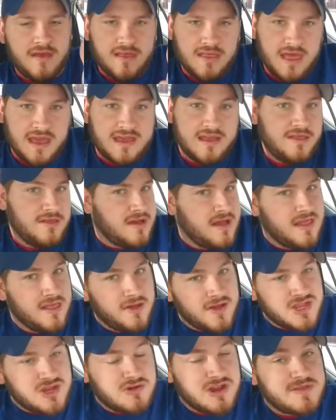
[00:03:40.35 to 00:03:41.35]
like it, lo it,
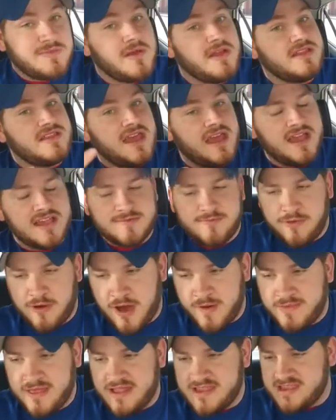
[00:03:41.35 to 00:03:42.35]
looks crispy, it tastes
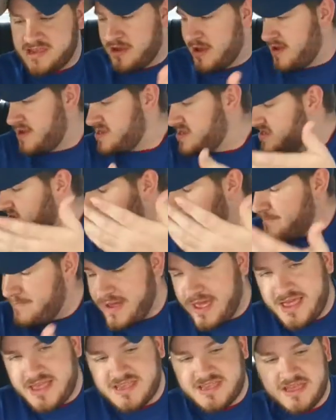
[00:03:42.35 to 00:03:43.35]
pop. That sauce is
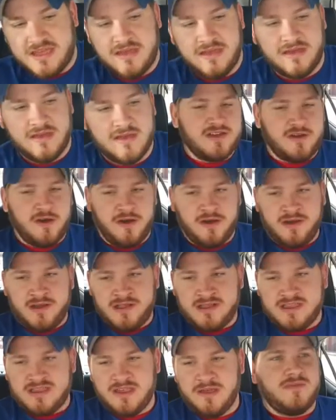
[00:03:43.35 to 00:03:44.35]
amazing.
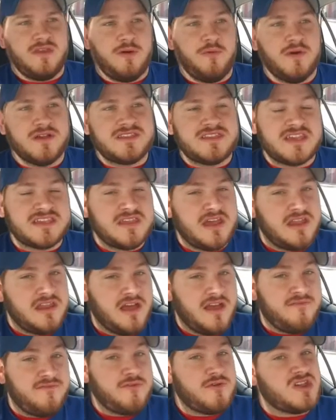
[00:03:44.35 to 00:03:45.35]
Cons, it was
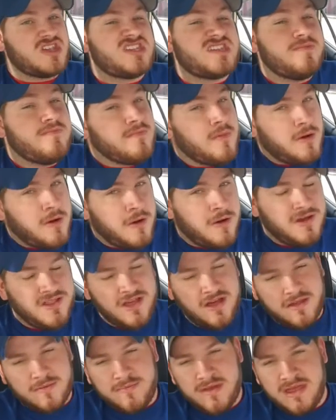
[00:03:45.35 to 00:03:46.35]
$6.99 for a small and
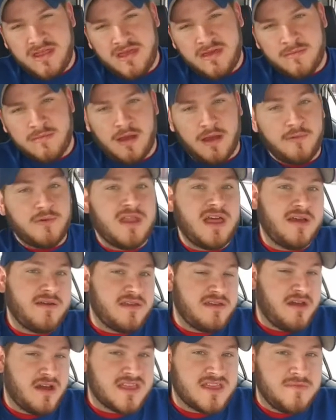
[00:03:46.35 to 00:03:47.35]
not a medium. I went ahead
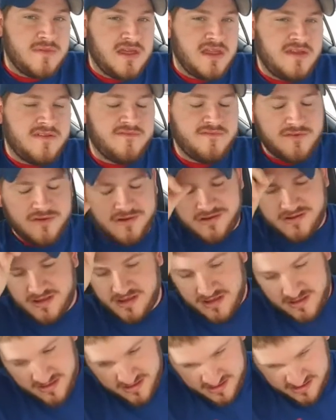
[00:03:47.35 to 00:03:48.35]
and got the medium for
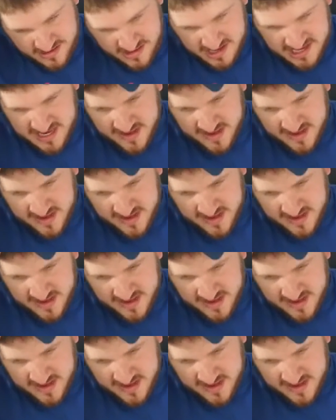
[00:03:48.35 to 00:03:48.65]
a